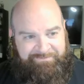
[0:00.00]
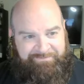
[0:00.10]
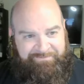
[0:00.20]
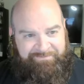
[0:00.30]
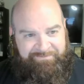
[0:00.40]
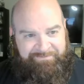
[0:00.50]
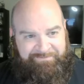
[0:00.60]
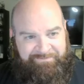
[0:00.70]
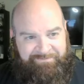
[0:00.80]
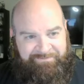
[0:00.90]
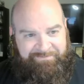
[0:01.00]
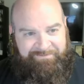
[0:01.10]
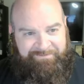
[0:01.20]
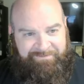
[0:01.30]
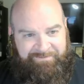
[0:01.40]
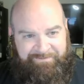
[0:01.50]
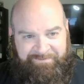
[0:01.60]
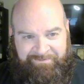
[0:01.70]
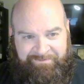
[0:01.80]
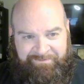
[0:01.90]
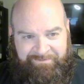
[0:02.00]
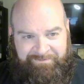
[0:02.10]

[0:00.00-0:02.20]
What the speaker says: Nothing is said.